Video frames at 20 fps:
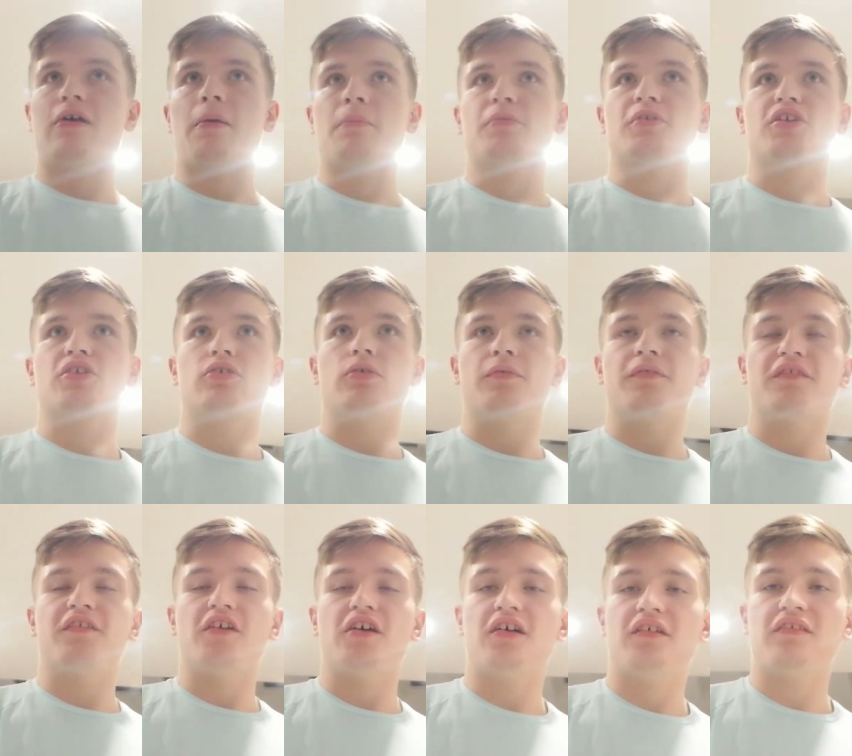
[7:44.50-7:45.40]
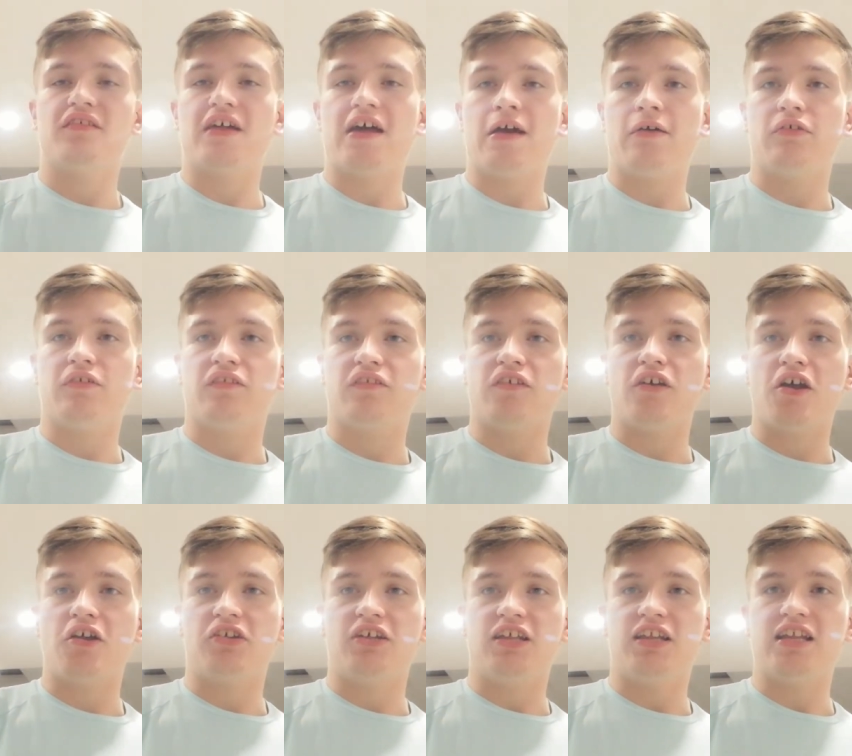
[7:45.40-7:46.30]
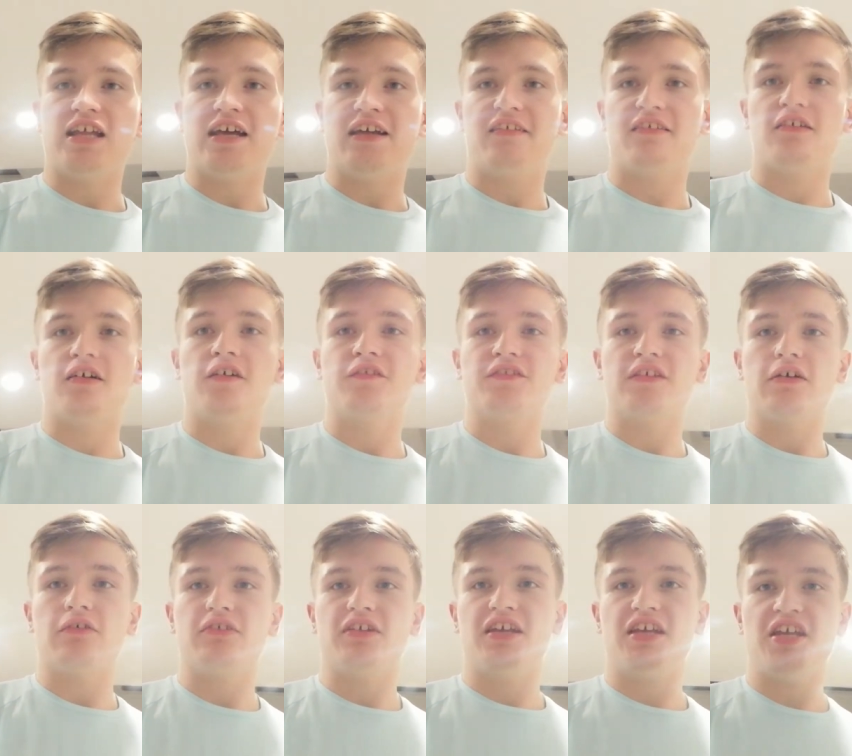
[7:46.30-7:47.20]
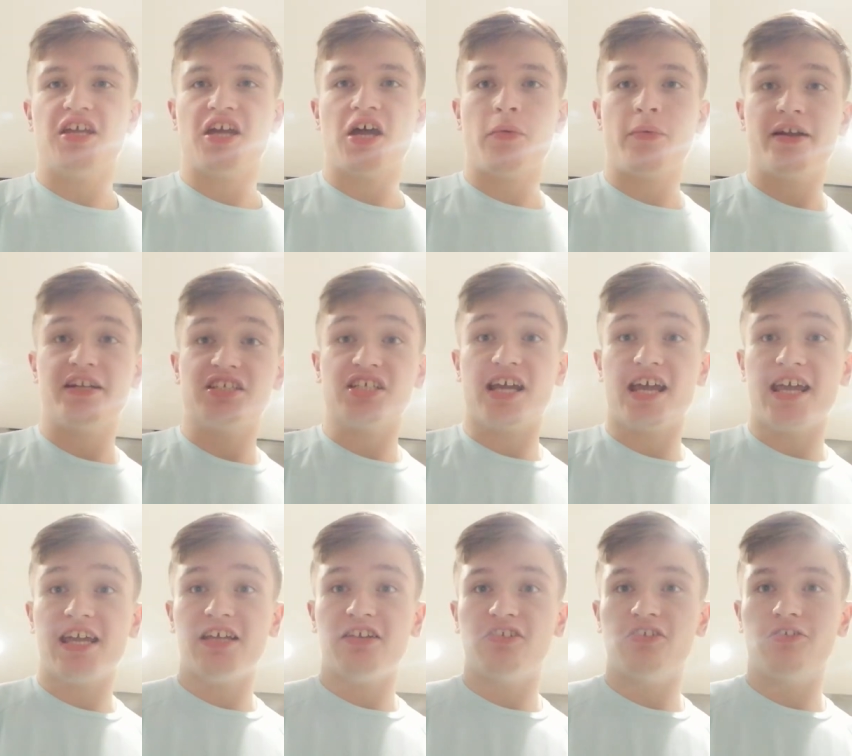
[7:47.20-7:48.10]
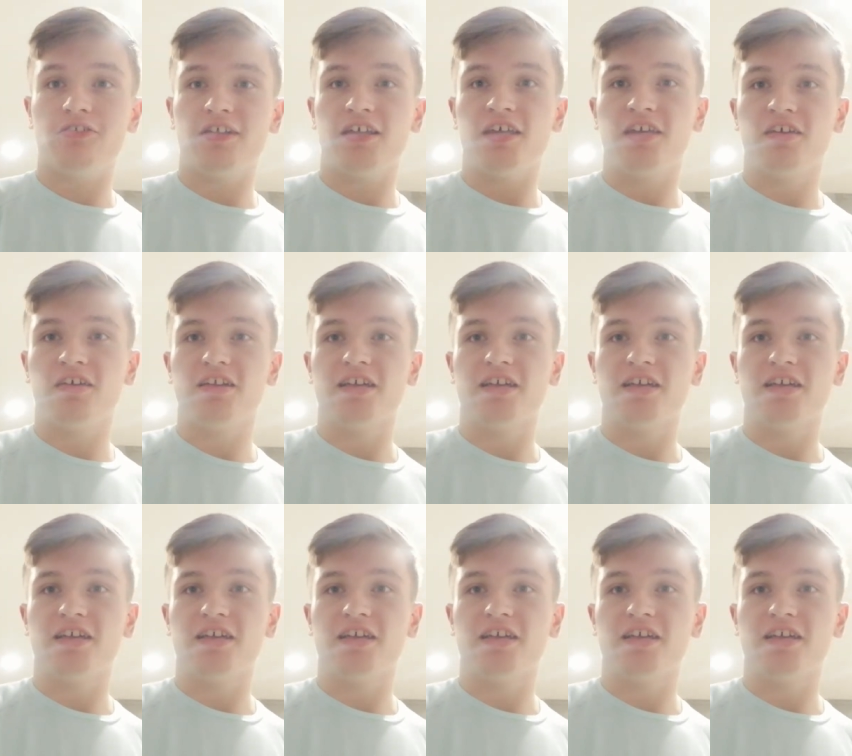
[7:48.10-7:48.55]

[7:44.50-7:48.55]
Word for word: I'm gonna go upstairs now and turn the lights off down here, which I hate doing.